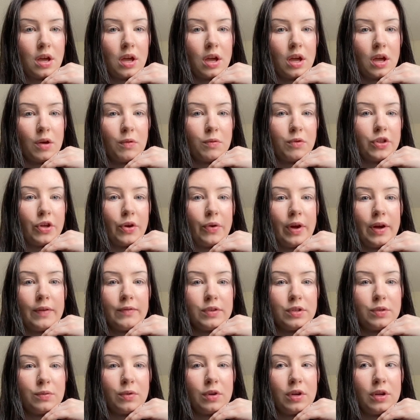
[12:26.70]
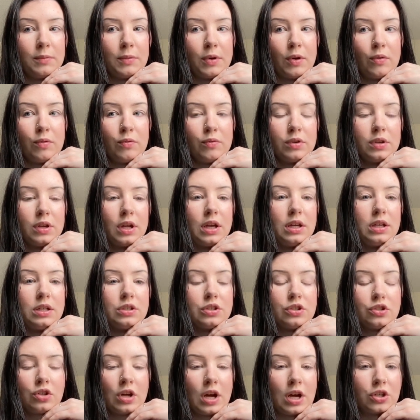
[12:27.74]
without having to worry about any
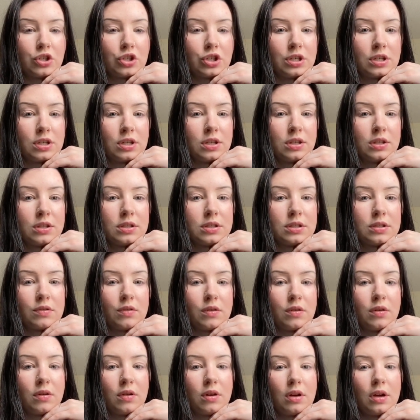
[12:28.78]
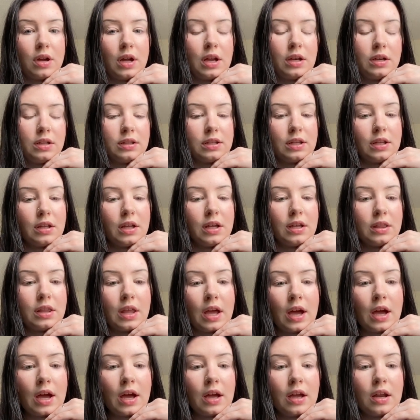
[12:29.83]
distractions or anything like
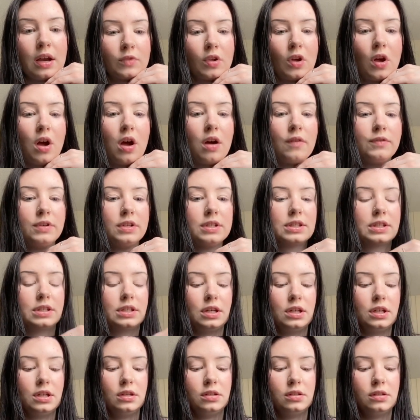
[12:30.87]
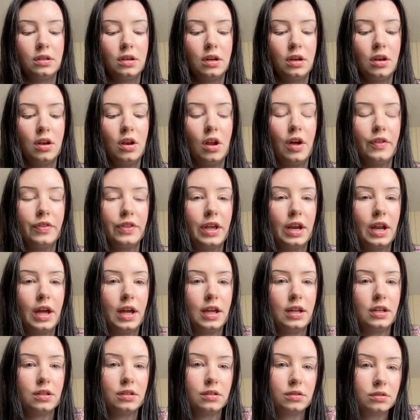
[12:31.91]
that. Obviously, not that
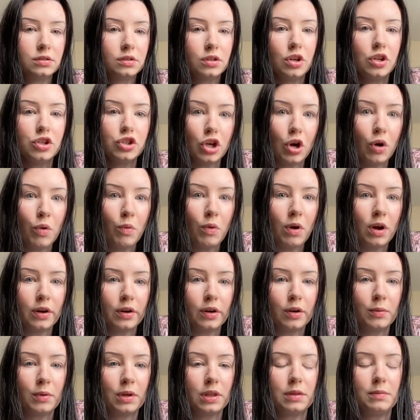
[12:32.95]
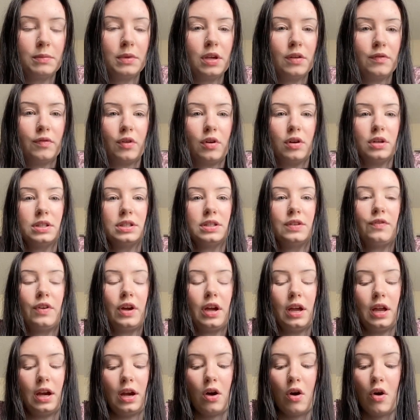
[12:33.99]
I don't want her with me. Of course, if I
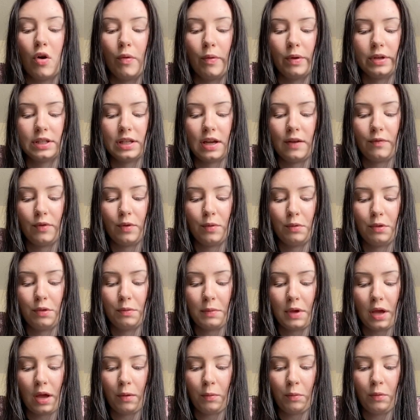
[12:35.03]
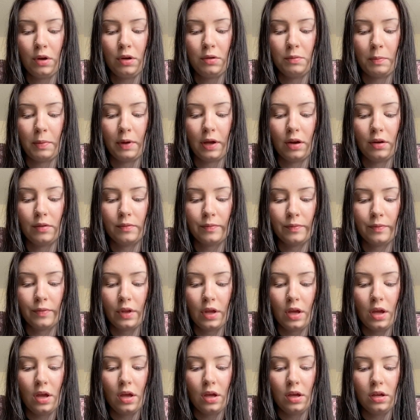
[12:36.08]
could always have her with me, I would, but,
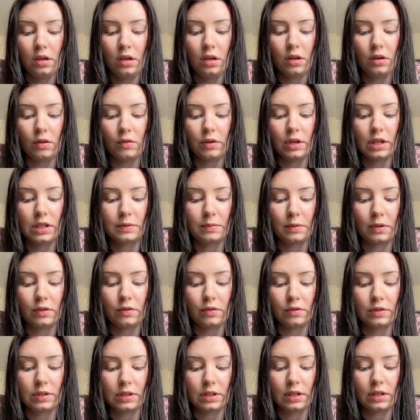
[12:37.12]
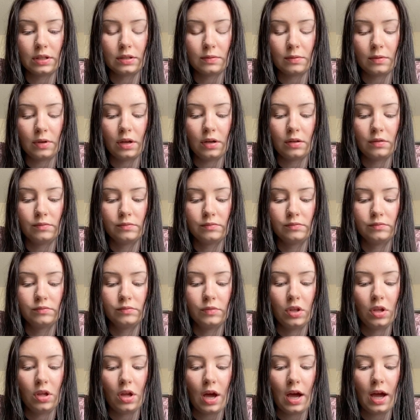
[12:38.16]
you know, it's one of those things where
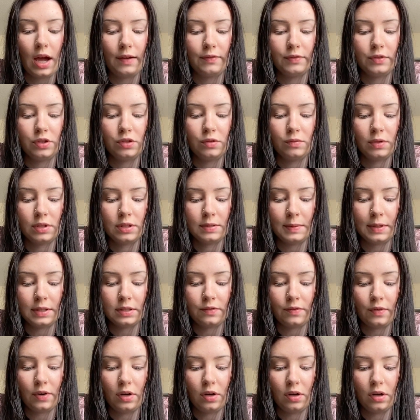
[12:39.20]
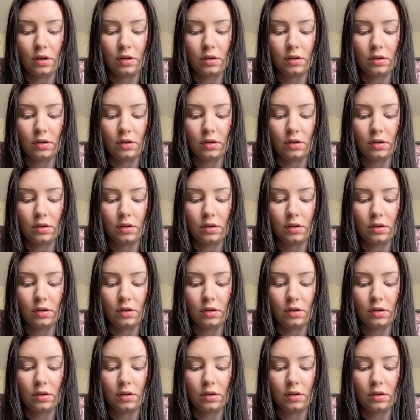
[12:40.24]
I have to do what's best for her